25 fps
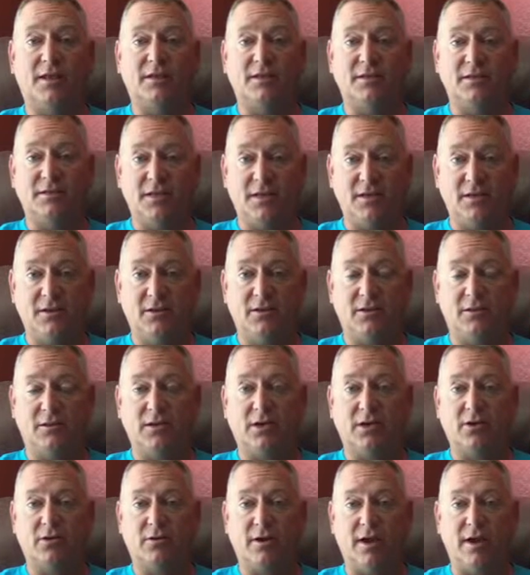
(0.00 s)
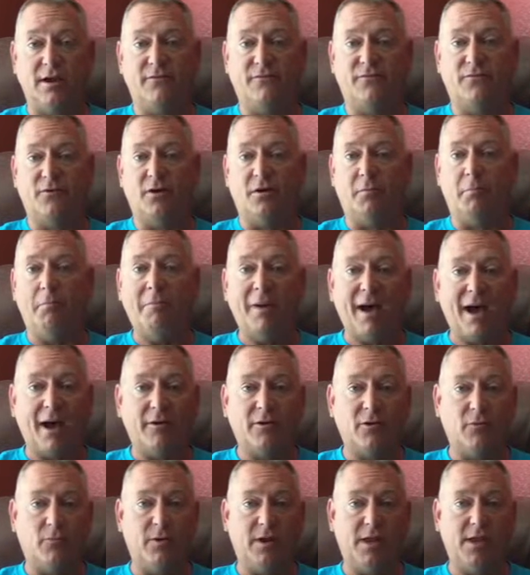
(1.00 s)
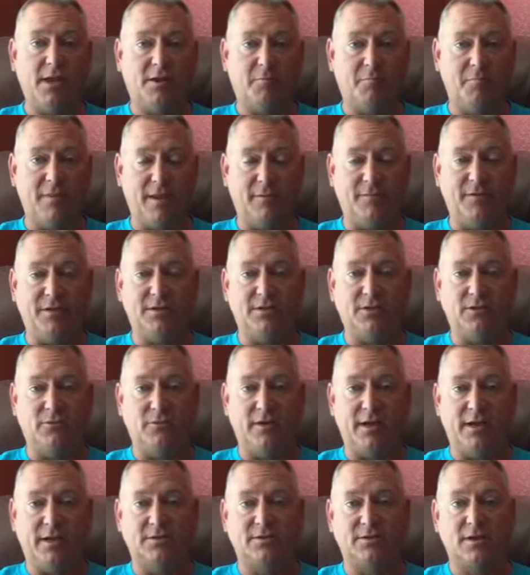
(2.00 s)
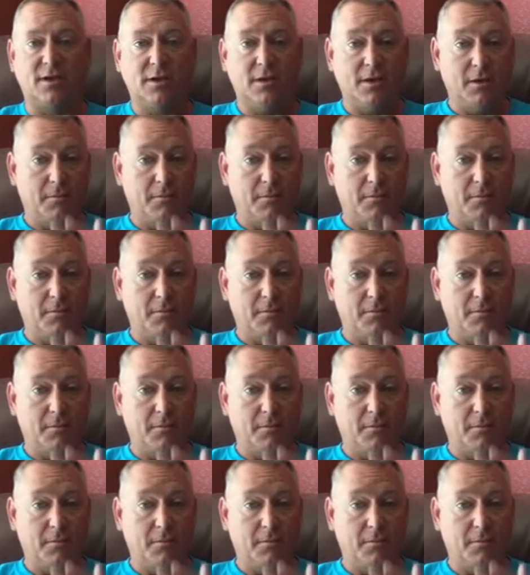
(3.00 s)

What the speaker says: continued to look great for about a week, maybe 2 weeks,